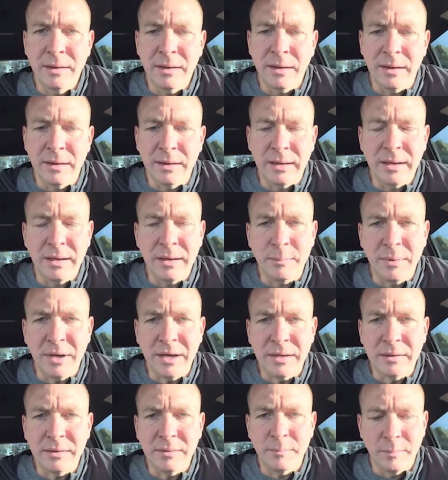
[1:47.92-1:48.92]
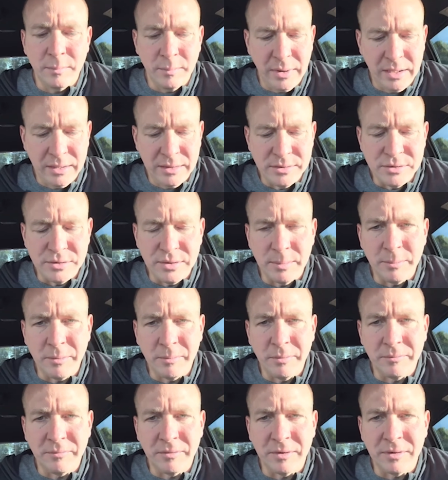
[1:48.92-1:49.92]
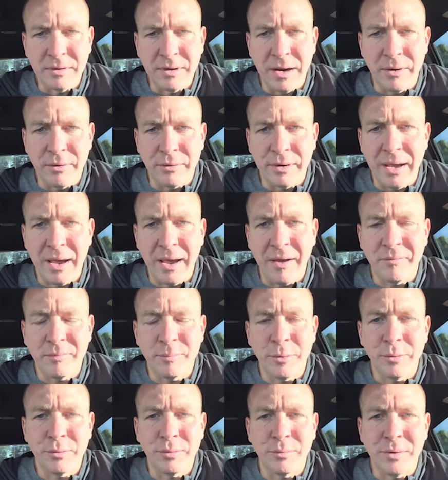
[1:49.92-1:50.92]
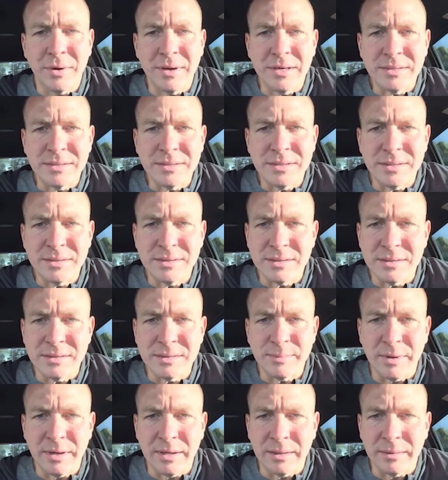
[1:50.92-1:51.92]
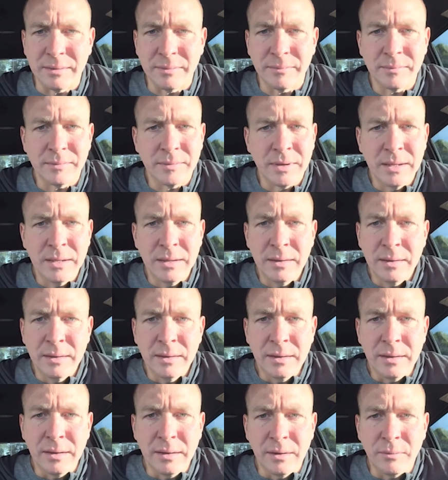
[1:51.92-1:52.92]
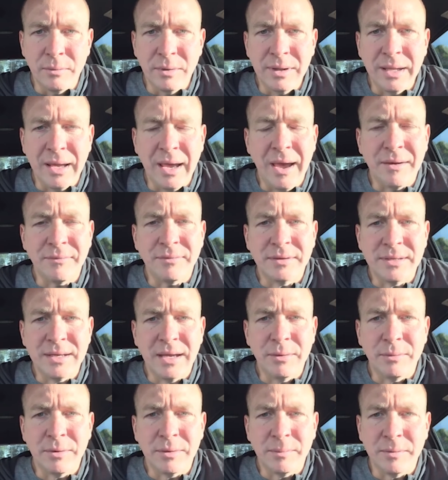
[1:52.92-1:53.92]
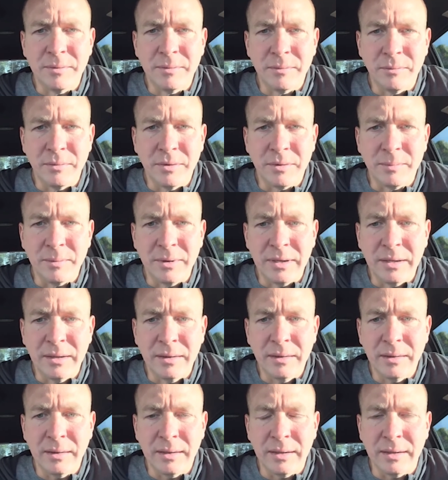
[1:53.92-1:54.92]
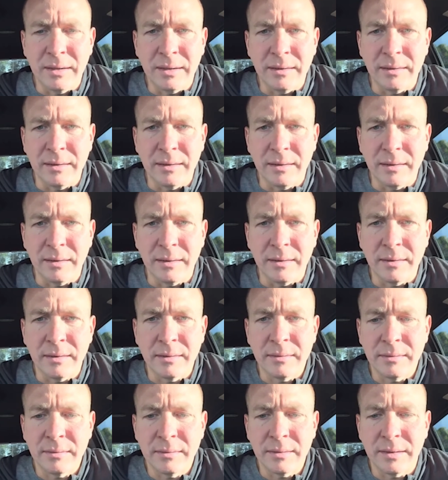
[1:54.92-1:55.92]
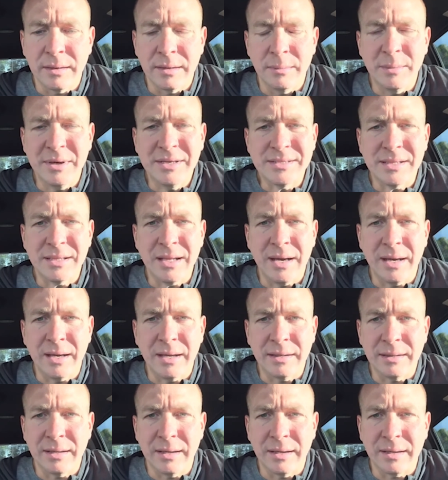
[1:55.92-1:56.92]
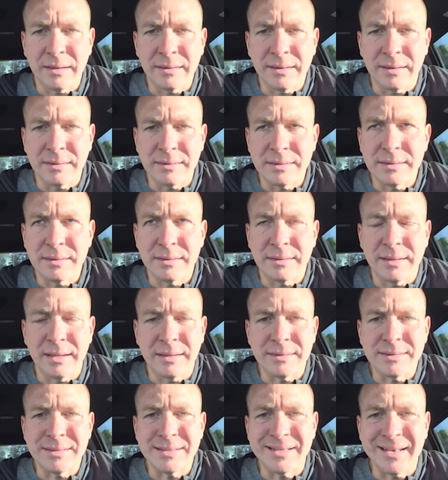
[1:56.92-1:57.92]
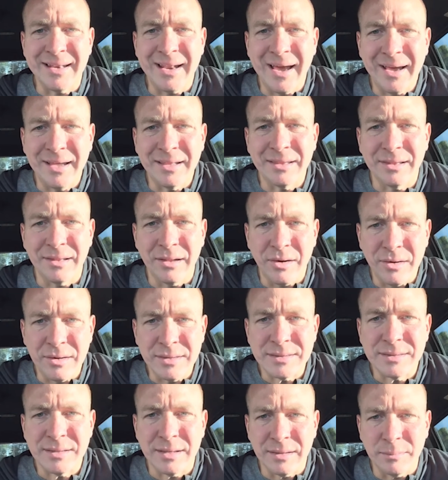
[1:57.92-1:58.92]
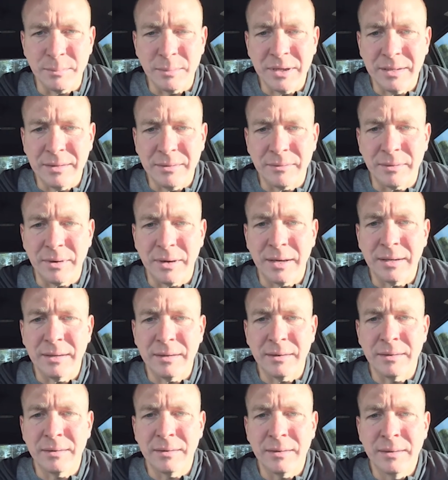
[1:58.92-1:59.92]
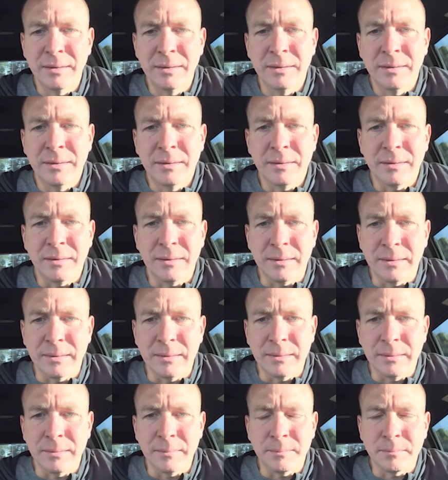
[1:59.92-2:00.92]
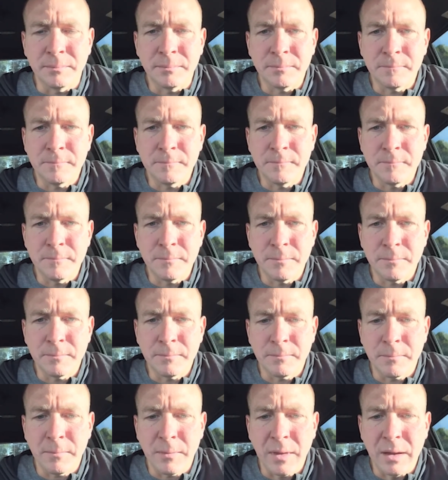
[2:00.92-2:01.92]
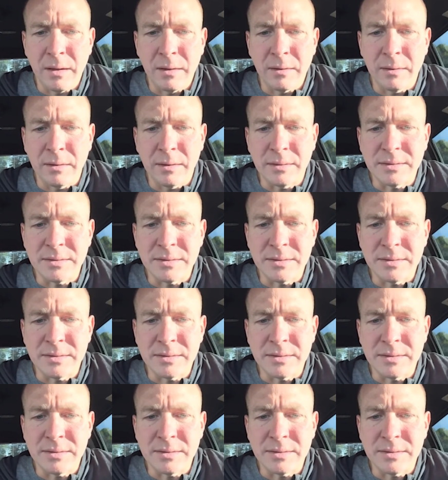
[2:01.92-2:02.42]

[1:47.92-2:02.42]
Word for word: and again made a made a trip of over an hour and a half both ways just to spend you know really half a day with with me and uh, and it means a lot like that that's not lost on me right um, and